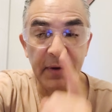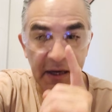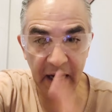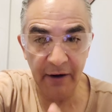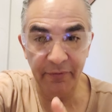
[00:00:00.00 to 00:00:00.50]

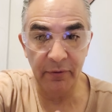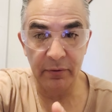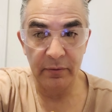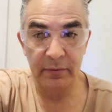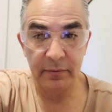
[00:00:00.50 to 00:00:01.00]
be
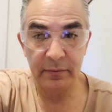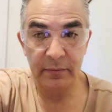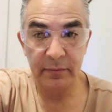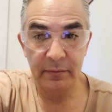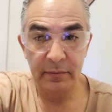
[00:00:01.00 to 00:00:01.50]
careful.
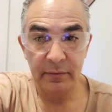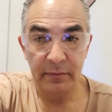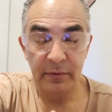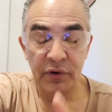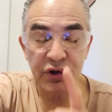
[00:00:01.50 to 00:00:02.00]

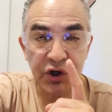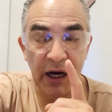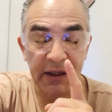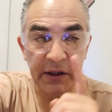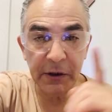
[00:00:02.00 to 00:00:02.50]

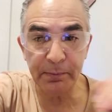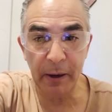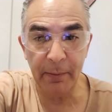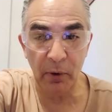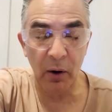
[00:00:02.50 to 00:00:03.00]
Check these
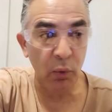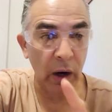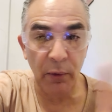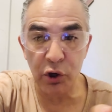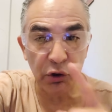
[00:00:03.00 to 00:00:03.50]
people,
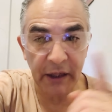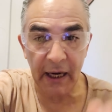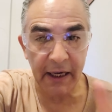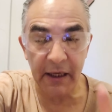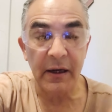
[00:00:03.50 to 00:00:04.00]
whoever you're
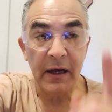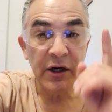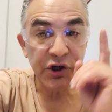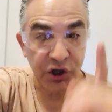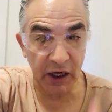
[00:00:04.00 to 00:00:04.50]
dating,
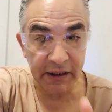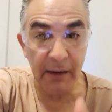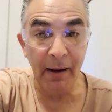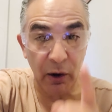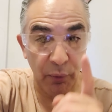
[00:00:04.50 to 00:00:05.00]
check
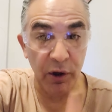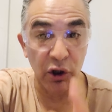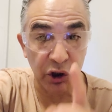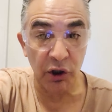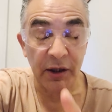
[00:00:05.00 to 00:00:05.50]
them out
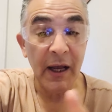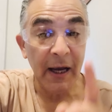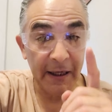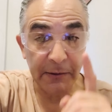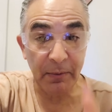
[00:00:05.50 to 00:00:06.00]
real good.
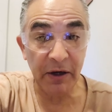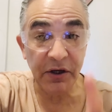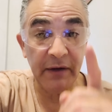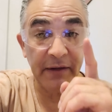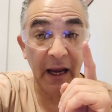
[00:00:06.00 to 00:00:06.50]

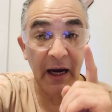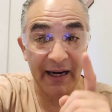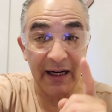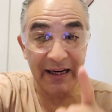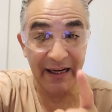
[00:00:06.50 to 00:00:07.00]
Especially if they
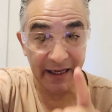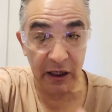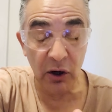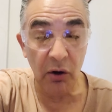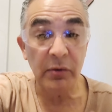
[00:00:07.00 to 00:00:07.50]
are
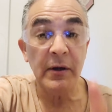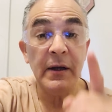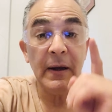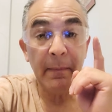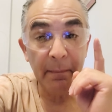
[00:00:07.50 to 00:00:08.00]
illegal,
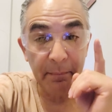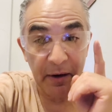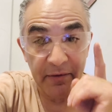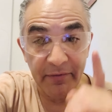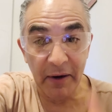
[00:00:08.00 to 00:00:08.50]

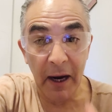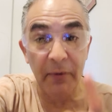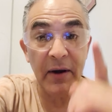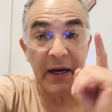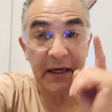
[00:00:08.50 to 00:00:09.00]
be
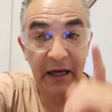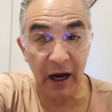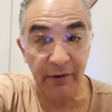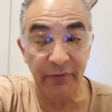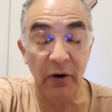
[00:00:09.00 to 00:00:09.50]
very
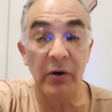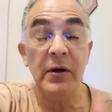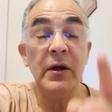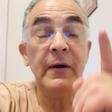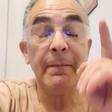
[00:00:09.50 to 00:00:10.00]

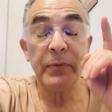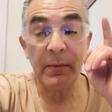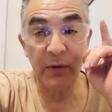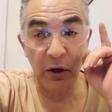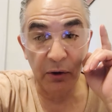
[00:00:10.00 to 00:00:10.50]
careful.
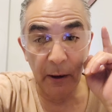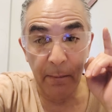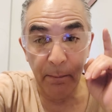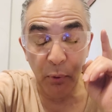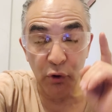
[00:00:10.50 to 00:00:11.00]
They're going
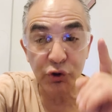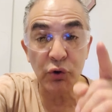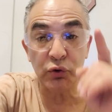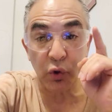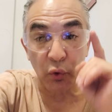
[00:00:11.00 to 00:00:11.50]
to
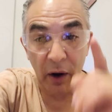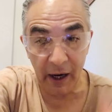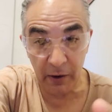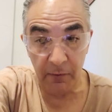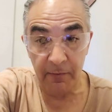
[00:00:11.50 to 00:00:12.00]
put you through
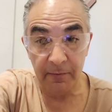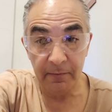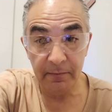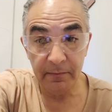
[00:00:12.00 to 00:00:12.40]
hell